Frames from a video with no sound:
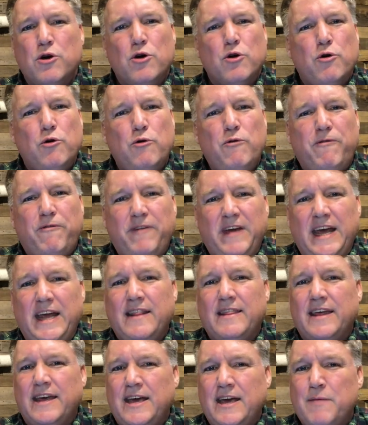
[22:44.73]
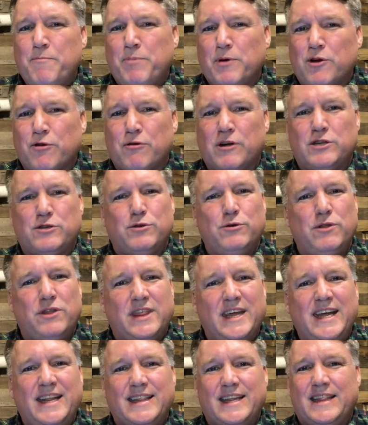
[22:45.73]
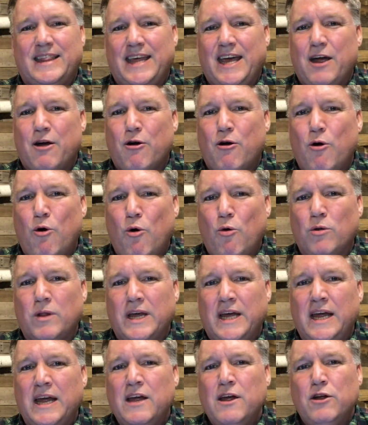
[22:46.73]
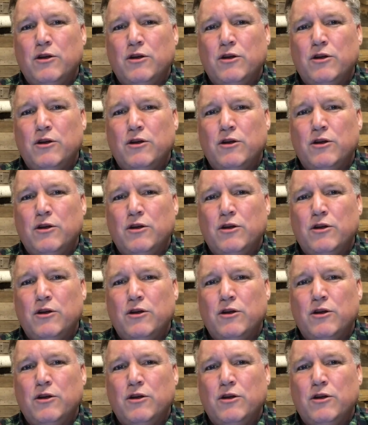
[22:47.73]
who feed the hypocrites who think that they are holy